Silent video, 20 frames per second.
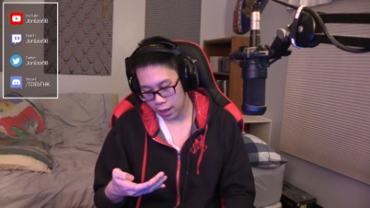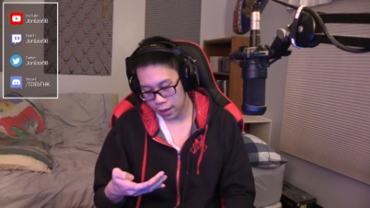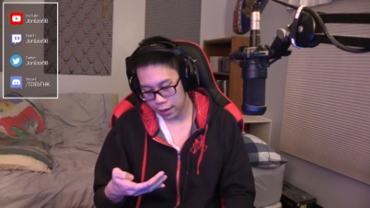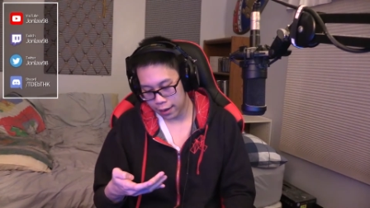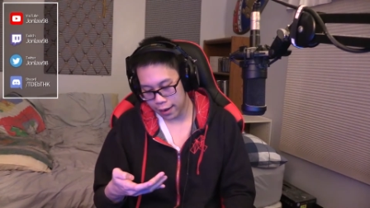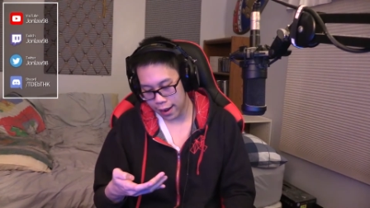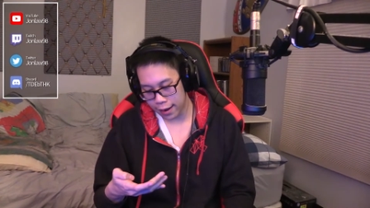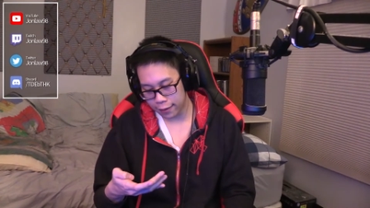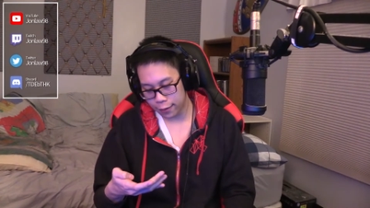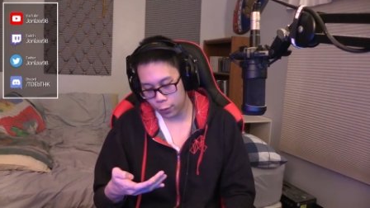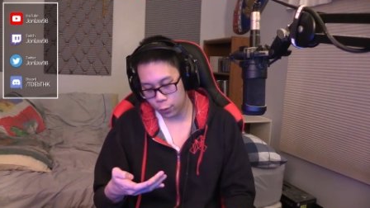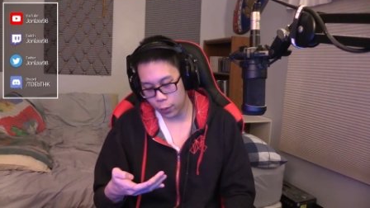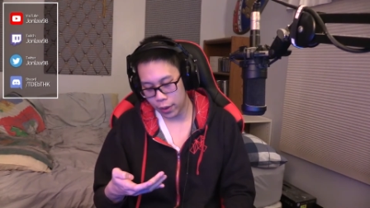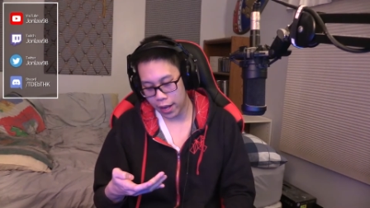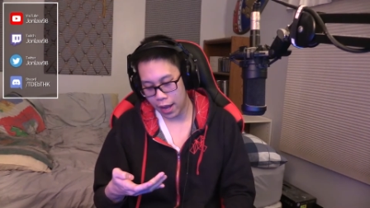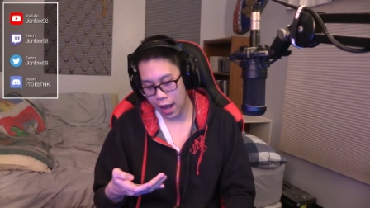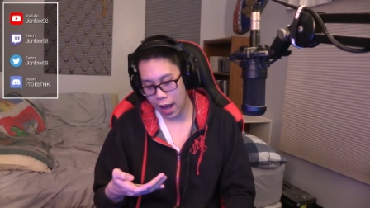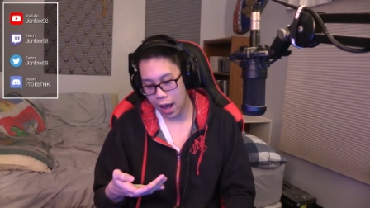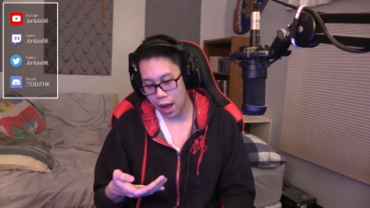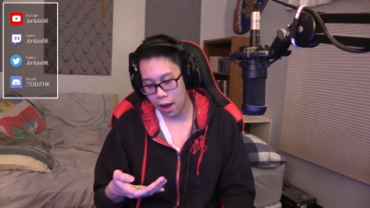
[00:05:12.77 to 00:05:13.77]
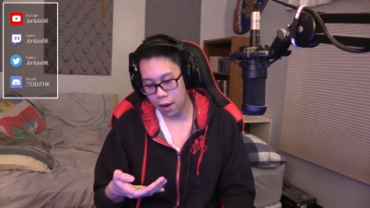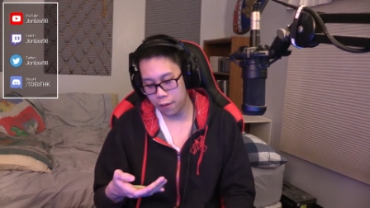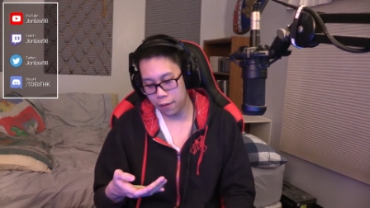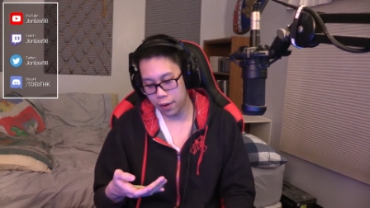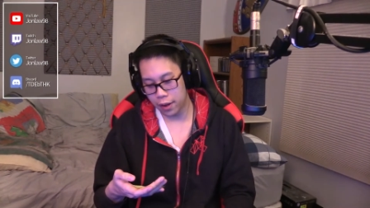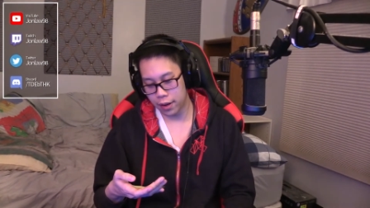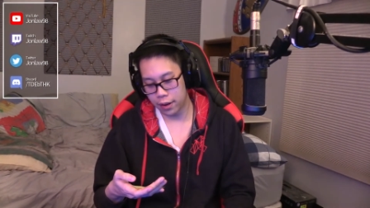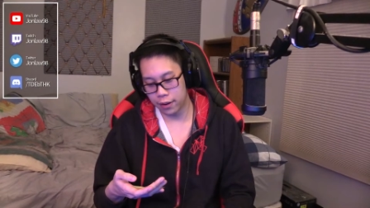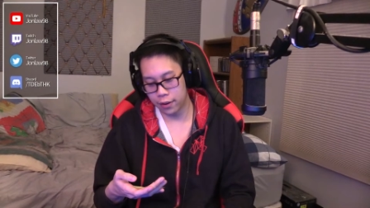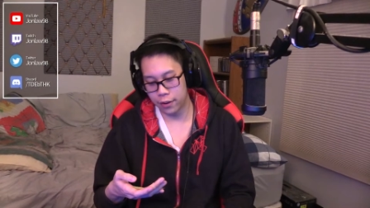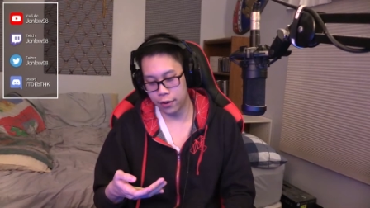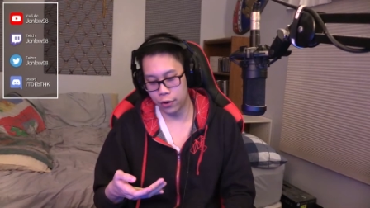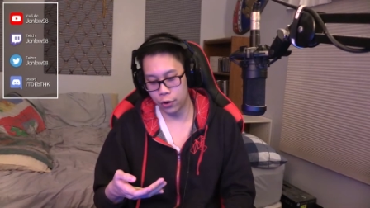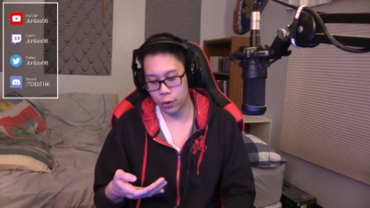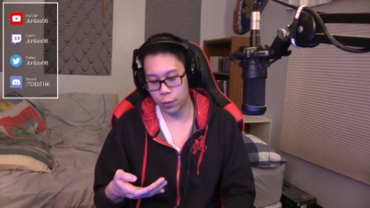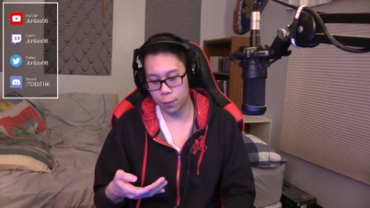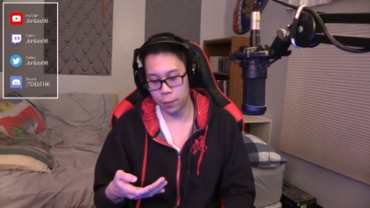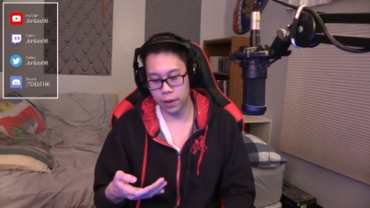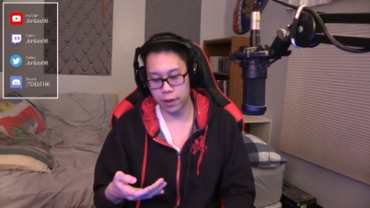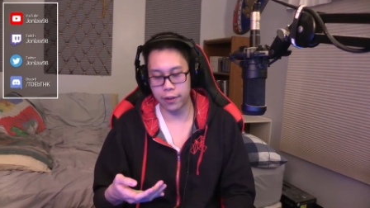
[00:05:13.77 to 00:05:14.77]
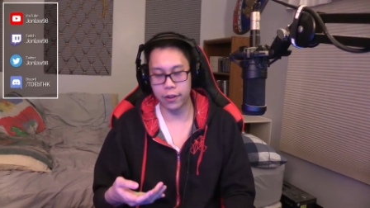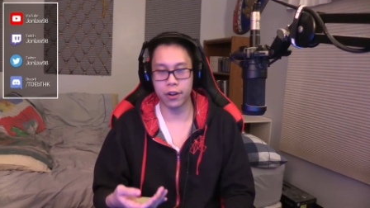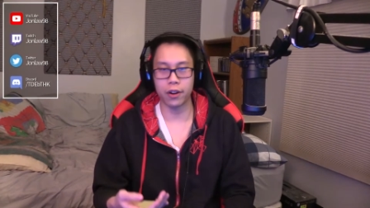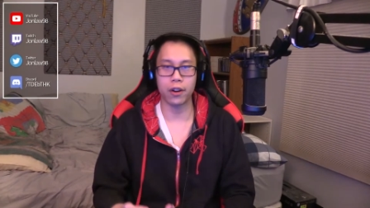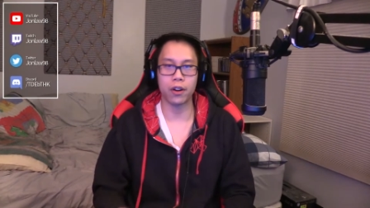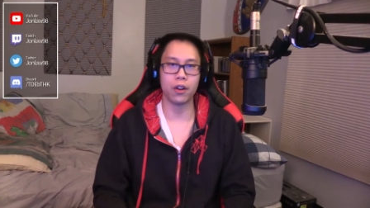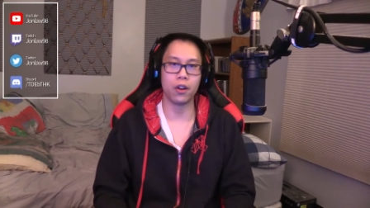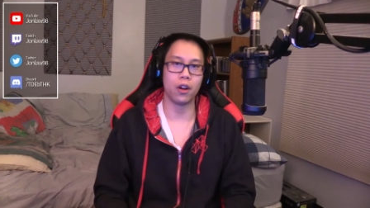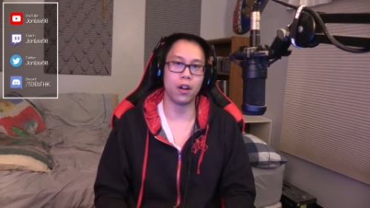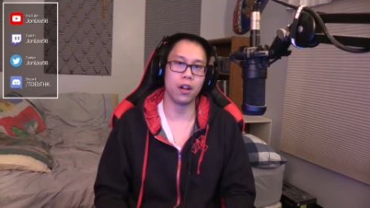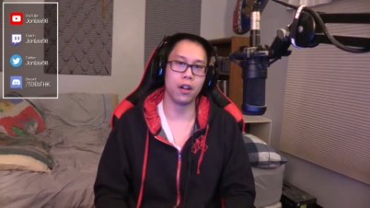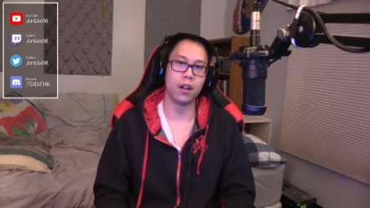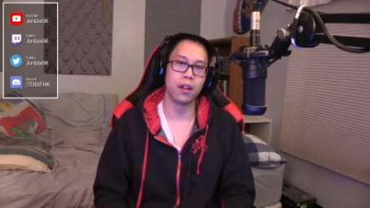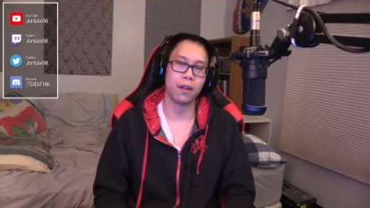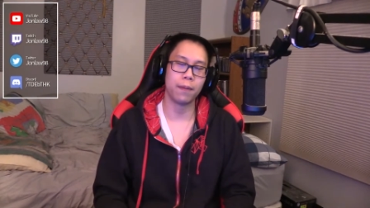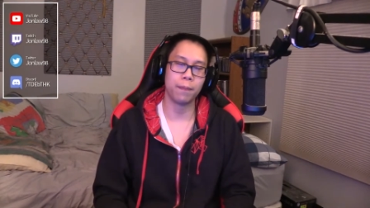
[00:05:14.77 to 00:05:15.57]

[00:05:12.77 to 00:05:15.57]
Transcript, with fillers: Next we have Doom Eternal.